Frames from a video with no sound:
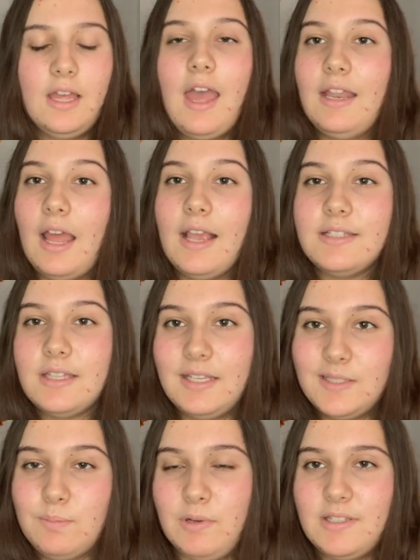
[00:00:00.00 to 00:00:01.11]
a nice like
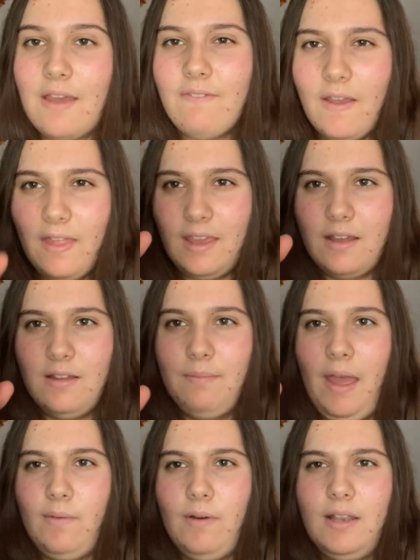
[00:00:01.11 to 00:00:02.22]
spritz. I've got like a
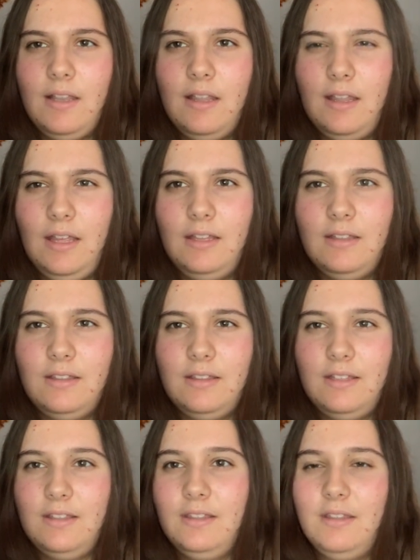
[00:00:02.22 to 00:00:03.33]
bad one. Like
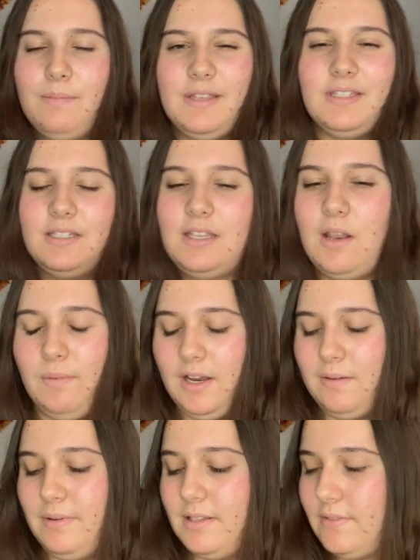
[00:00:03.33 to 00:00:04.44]
the mist is kind of
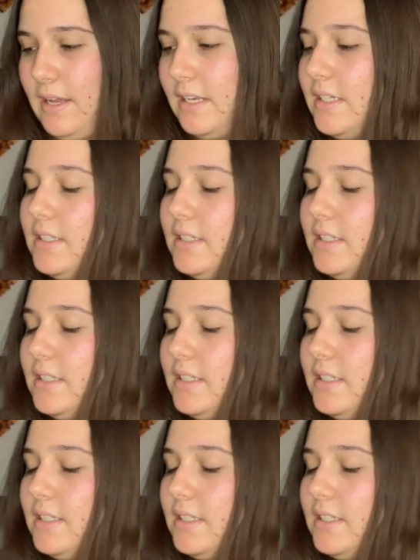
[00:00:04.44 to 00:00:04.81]
weird, but it's fine.